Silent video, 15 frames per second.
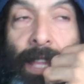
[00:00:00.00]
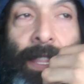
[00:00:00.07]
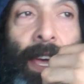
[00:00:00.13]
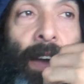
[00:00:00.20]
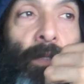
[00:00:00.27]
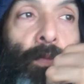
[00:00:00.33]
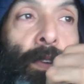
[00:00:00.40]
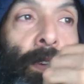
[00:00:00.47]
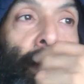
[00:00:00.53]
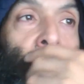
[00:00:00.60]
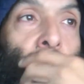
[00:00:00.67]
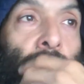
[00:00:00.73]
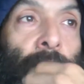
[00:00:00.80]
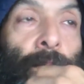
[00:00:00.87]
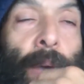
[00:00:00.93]
and that we,
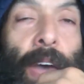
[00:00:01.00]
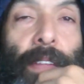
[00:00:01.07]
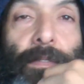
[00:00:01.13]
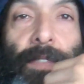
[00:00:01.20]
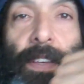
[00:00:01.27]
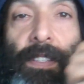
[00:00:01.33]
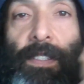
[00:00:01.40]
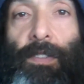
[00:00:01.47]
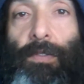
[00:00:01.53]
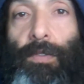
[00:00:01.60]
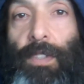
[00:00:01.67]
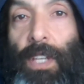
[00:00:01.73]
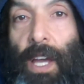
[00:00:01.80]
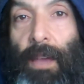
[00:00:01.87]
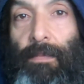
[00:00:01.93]
it is manifested through
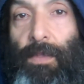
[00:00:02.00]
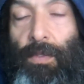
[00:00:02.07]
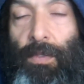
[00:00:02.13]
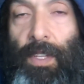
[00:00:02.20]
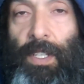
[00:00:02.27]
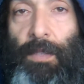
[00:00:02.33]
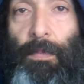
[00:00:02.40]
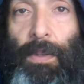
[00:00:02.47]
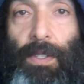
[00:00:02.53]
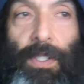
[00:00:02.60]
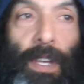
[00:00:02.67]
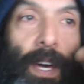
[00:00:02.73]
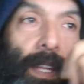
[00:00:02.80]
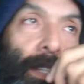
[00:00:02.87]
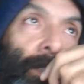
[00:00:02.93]
time through these
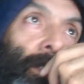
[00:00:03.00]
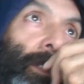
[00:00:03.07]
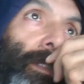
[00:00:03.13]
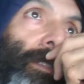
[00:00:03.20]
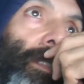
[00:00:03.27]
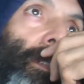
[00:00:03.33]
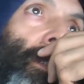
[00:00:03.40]
personages.